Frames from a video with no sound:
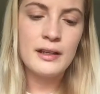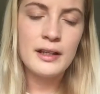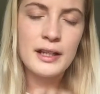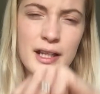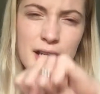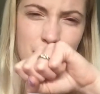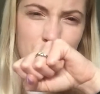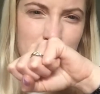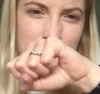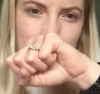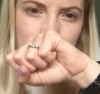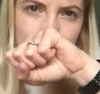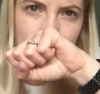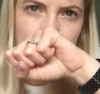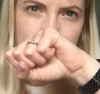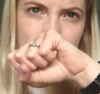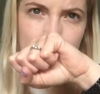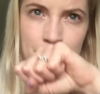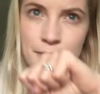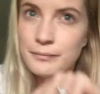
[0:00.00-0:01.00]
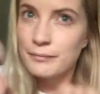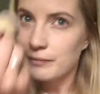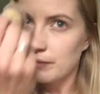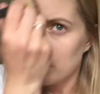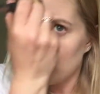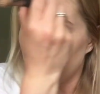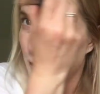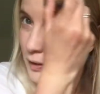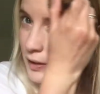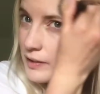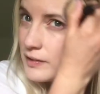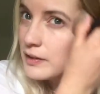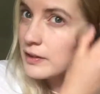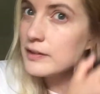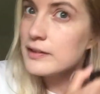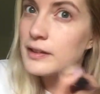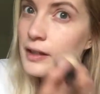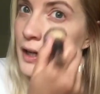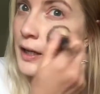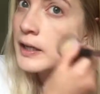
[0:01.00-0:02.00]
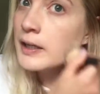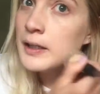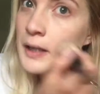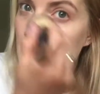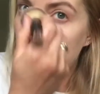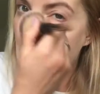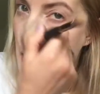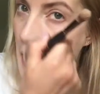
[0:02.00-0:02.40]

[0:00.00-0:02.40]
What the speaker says: Can't really smell it, so that's a good sign.